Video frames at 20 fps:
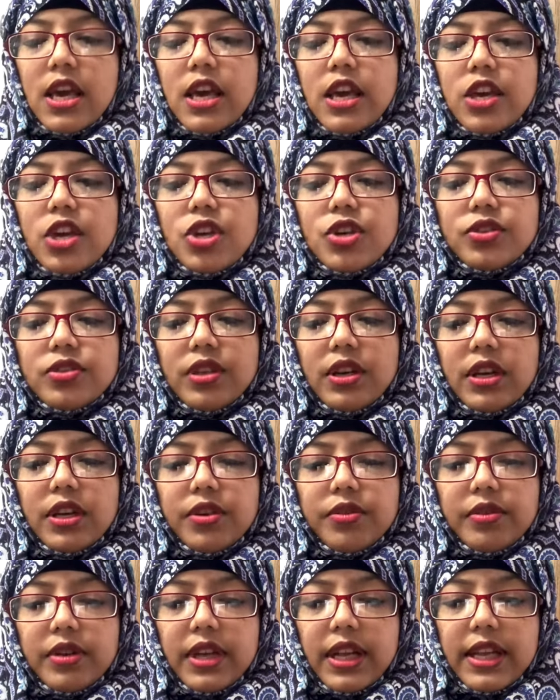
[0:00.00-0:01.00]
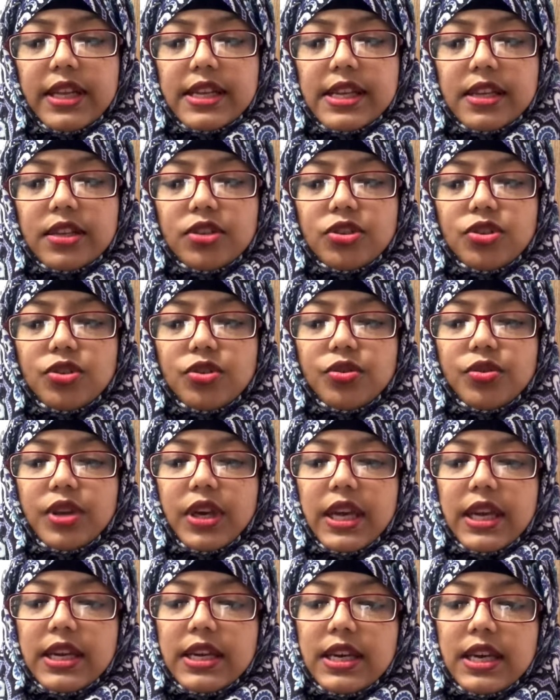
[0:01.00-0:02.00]
usually related to
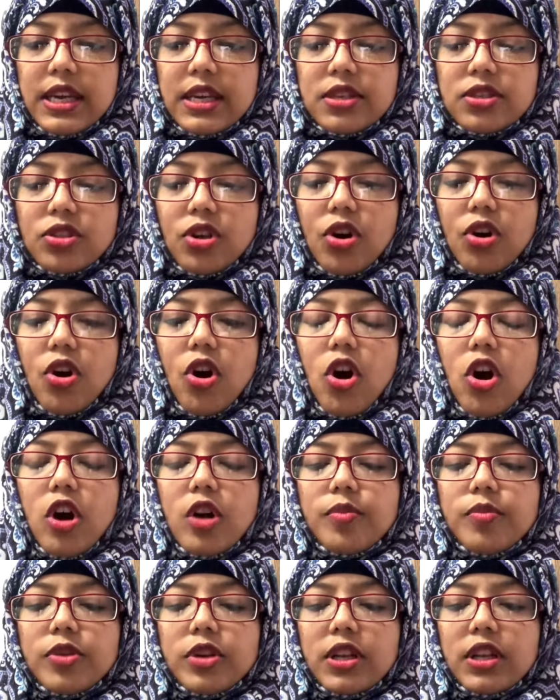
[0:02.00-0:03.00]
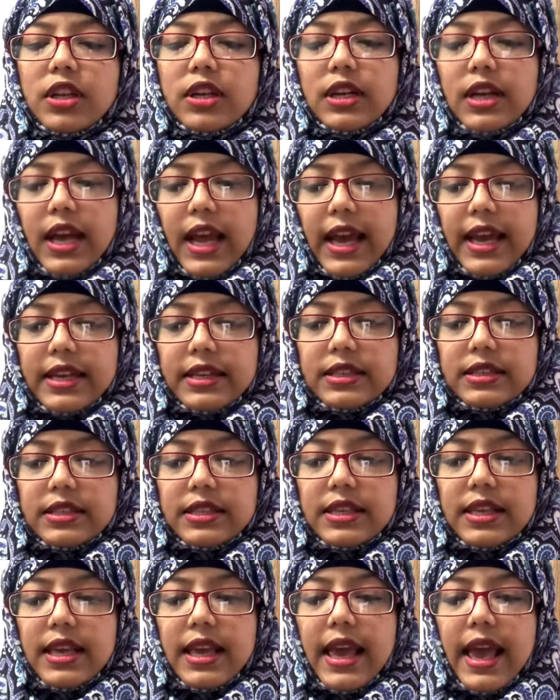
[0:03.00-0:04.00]
kidneys or hormonal glands.
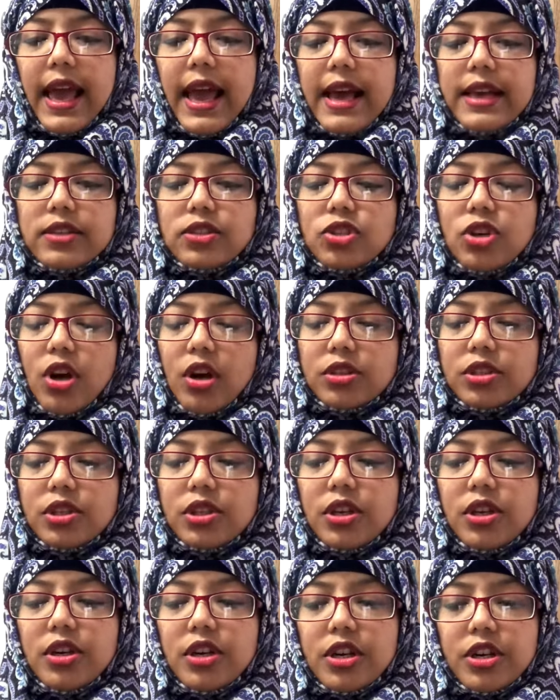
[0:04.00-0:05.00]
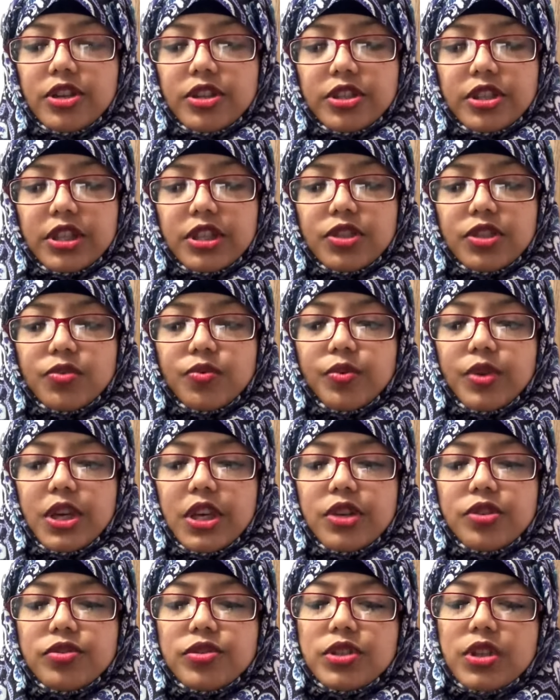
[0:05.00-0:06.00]
As doctors or nurses, we
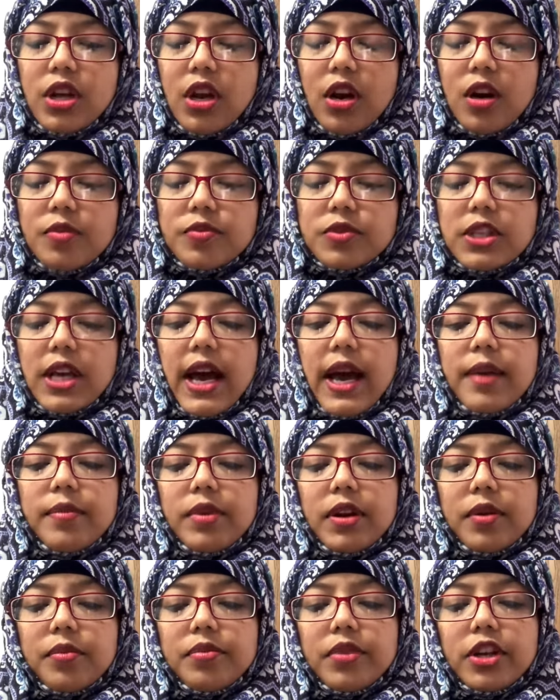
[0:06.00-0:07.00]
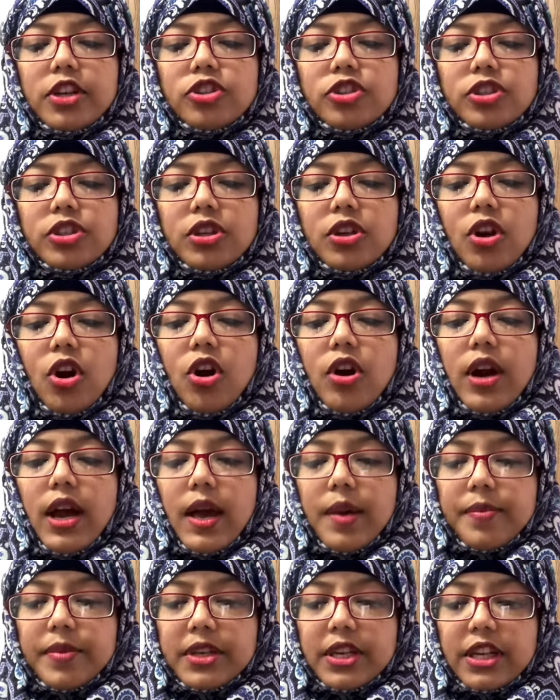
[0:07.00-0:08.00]
use terms high blood pressure or
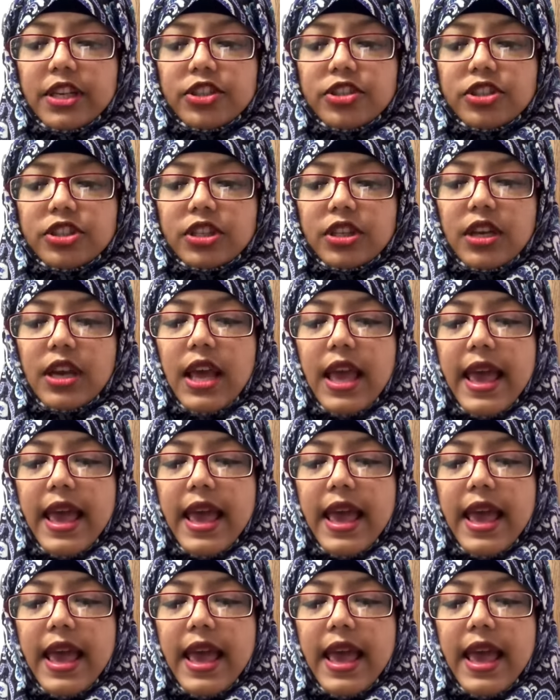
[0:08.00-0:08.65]
hypertension